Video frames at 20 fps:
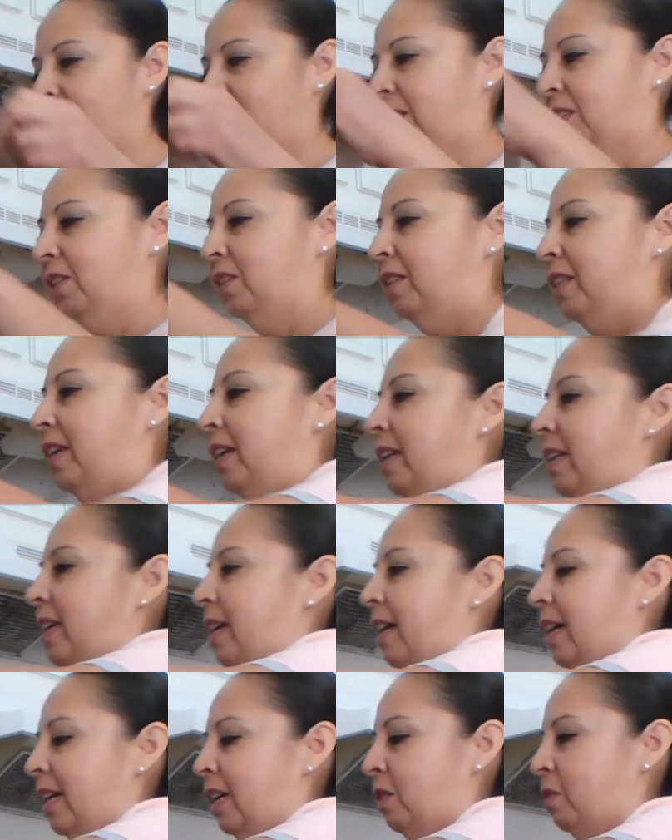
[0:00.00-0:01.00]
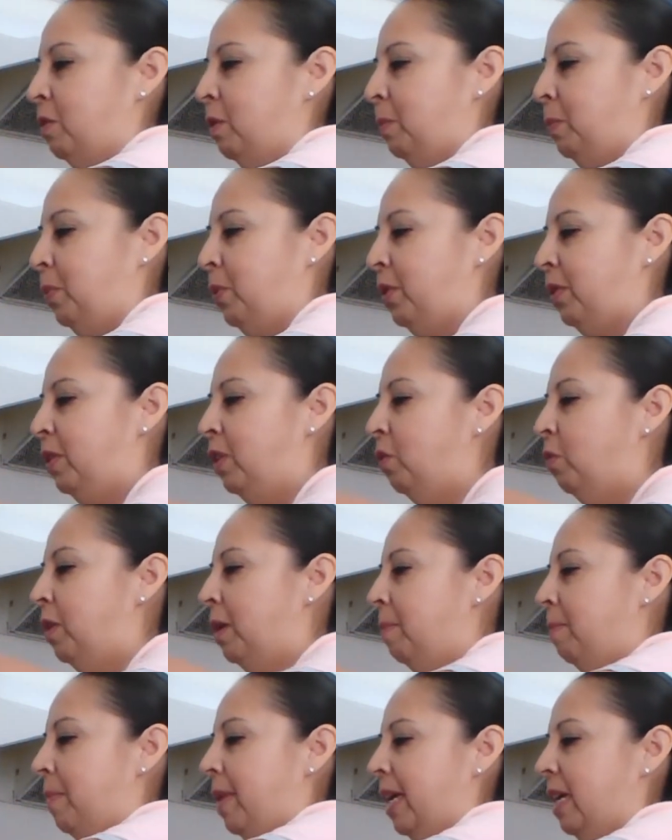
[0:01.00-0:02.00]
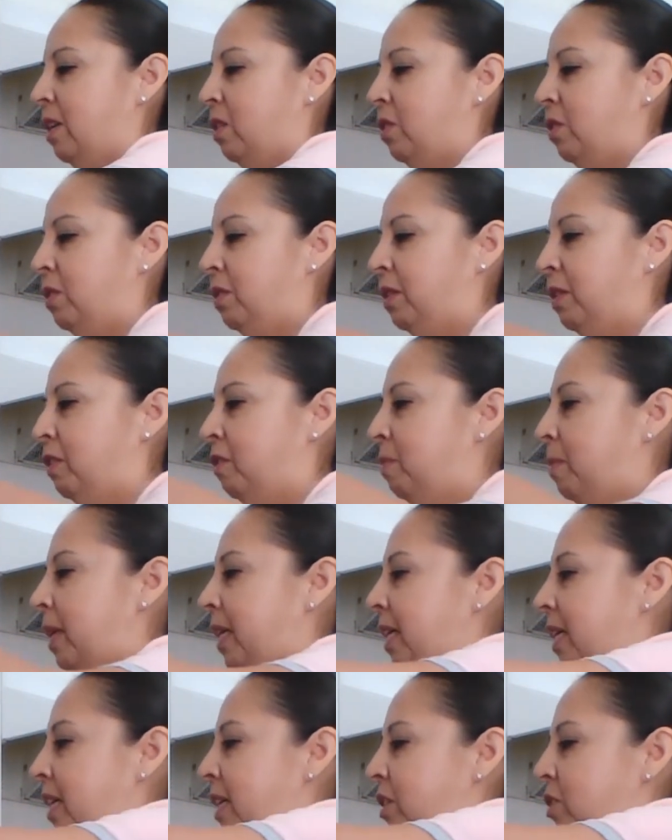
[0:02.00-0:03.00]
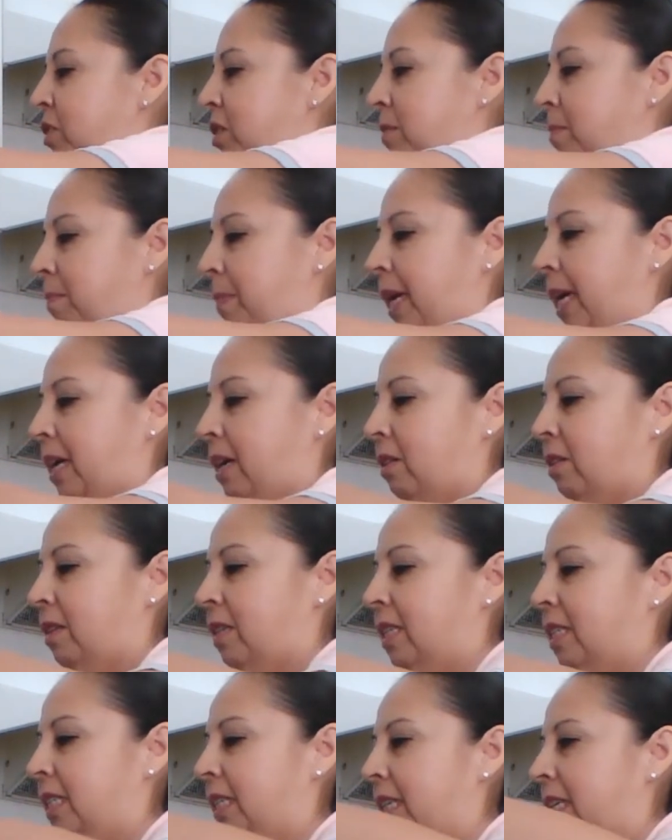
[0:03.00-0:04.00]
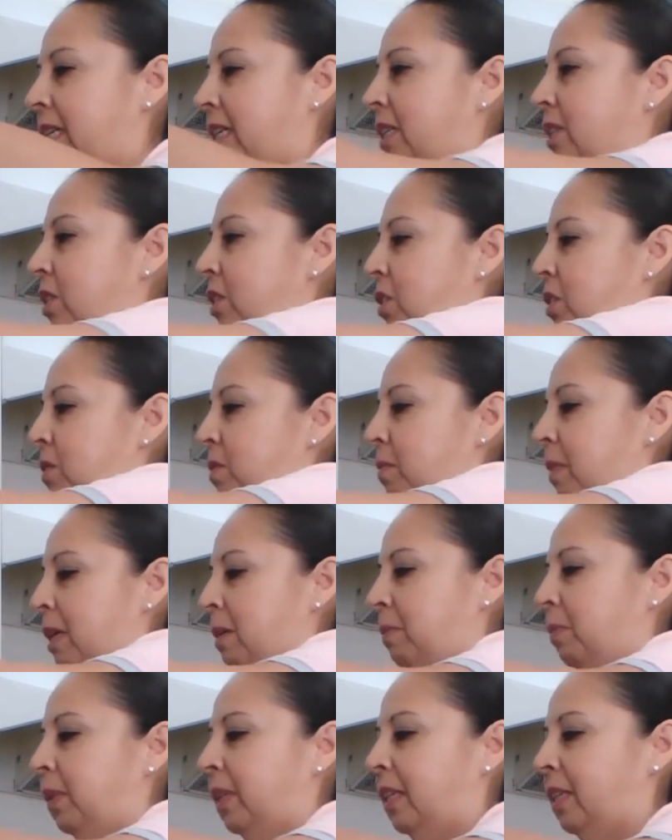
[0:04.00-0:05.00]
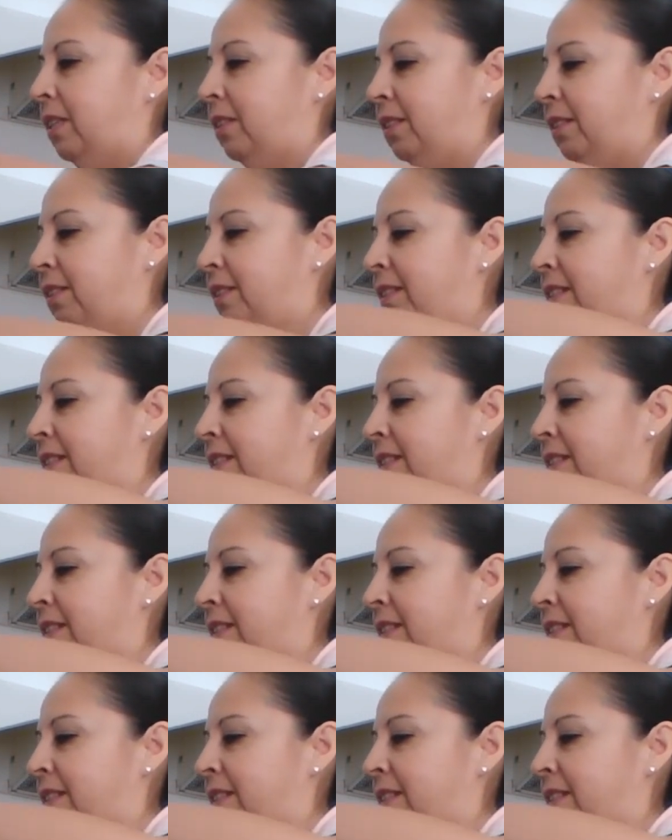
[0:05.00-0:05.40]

So then I will put the remainder of my Asian pears into my blender.